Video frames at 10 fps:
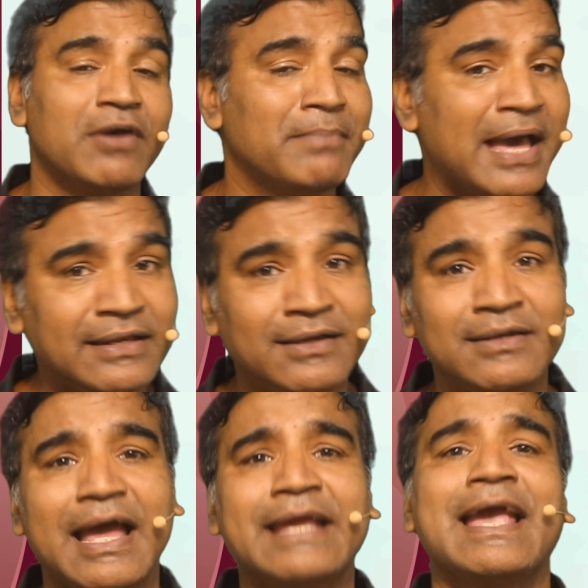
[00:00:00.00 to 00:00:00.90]

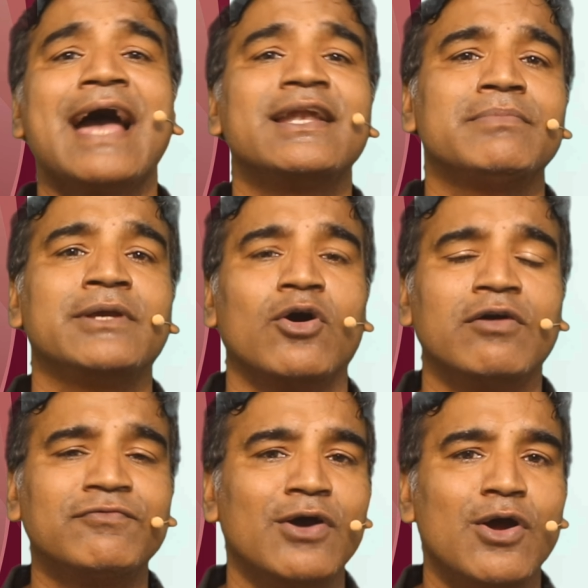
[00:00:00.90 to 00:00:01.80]
American Academy
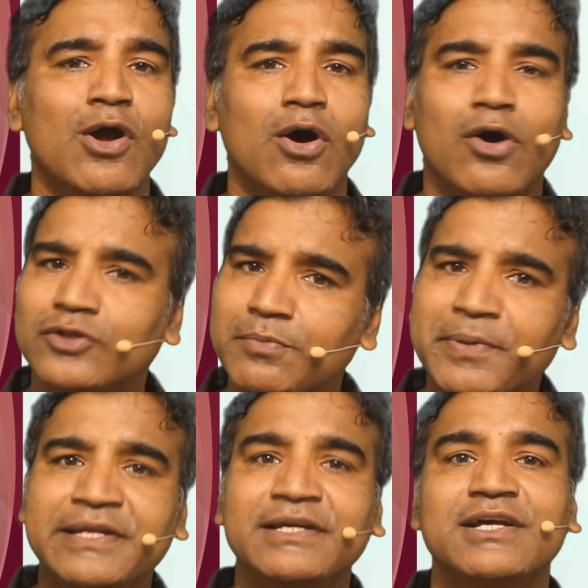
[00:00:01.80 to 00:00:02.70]
of
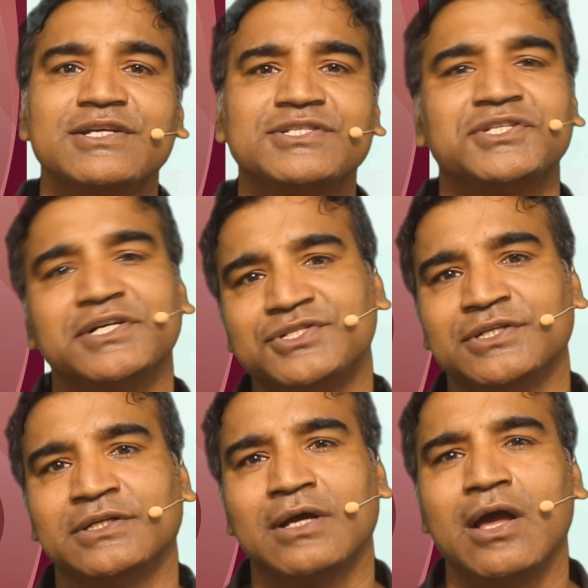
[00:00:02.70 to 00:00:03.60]
Orthopedic
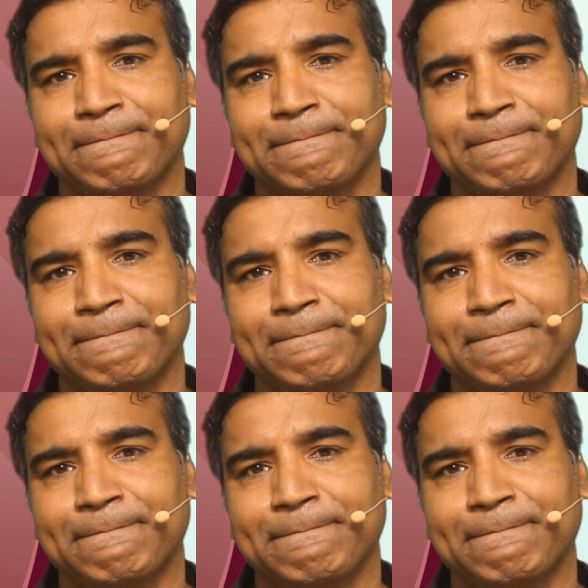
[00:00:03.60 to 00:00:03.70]
Surgeon.